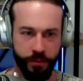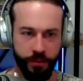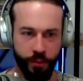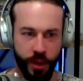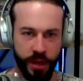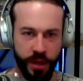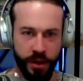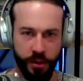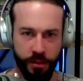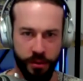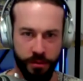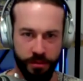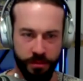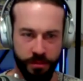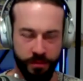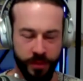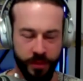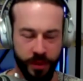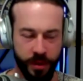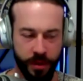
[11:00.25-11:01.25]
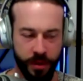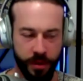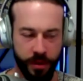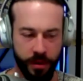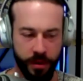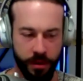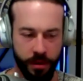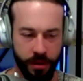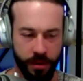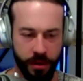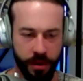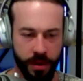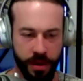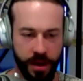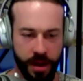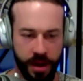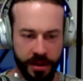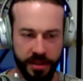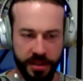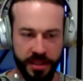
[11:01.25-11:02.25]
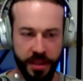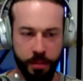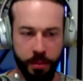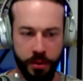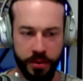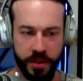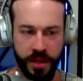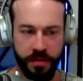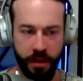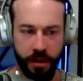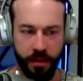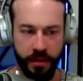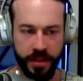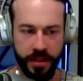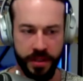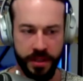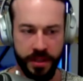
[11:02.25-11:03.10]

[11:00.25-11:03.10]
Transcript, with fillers: we don't consciously perceive all these